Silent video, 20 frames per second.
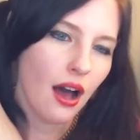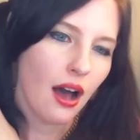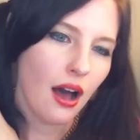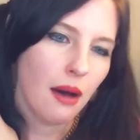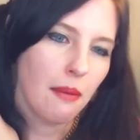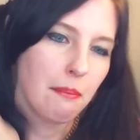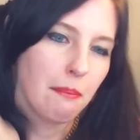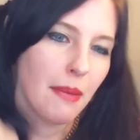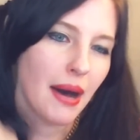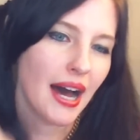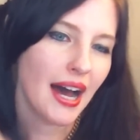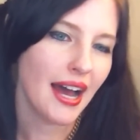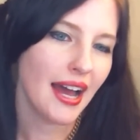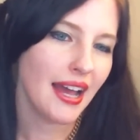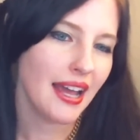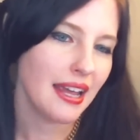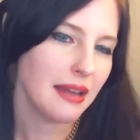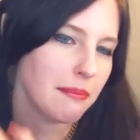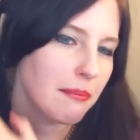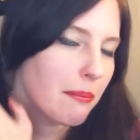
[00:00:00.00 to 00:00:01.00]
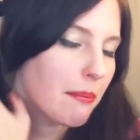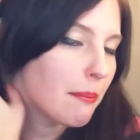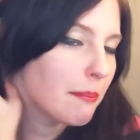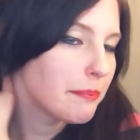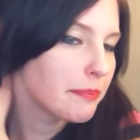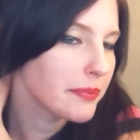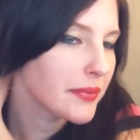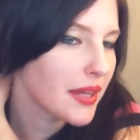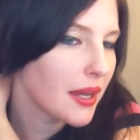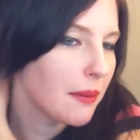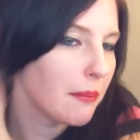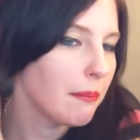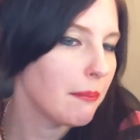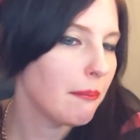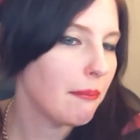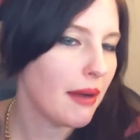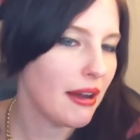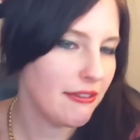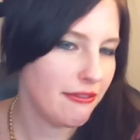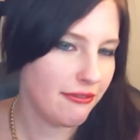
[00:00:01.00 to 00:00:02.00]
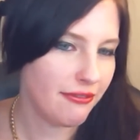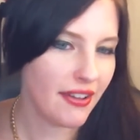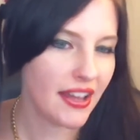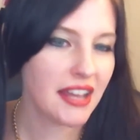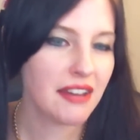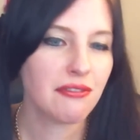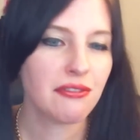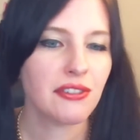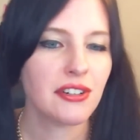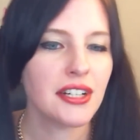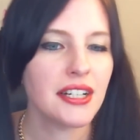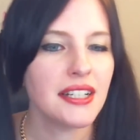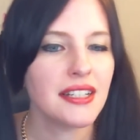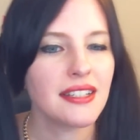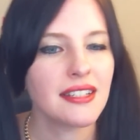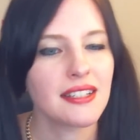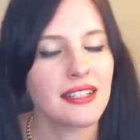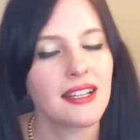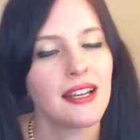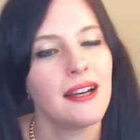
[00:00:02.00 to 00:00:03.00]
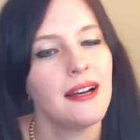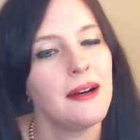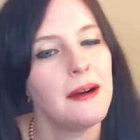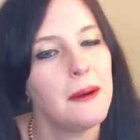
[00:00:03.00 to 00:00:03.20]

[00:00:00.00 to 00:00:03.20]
My favorite,